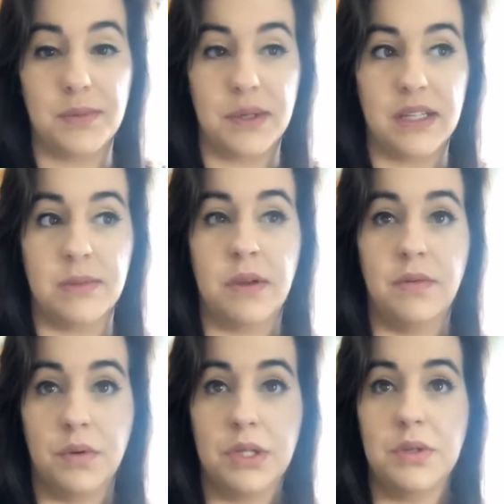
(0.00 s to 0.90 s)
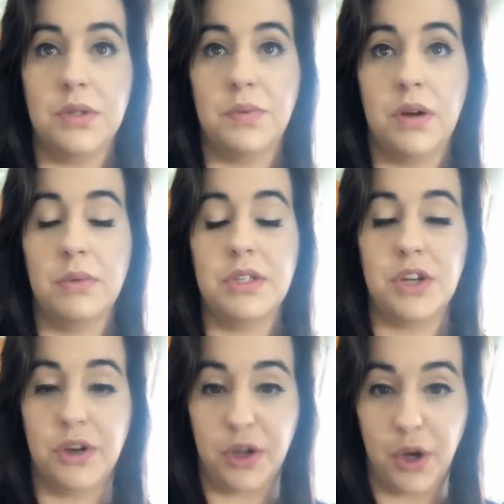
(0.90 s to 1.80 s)
because my voice is probably
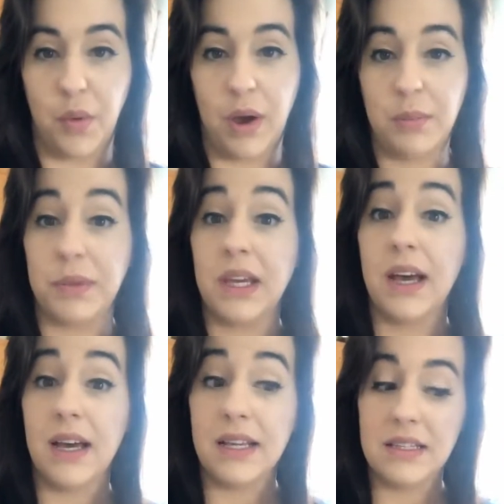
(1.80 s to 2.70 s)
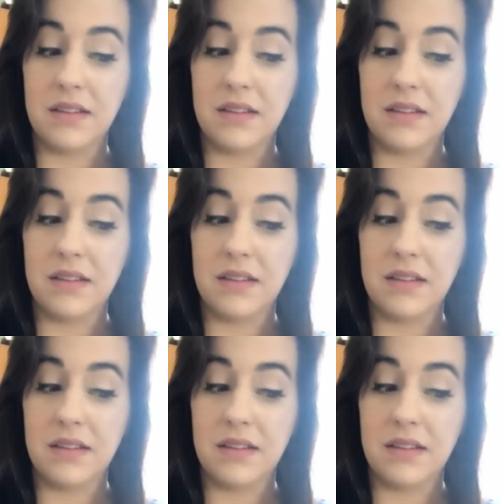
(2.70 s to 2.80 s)
starting to go out because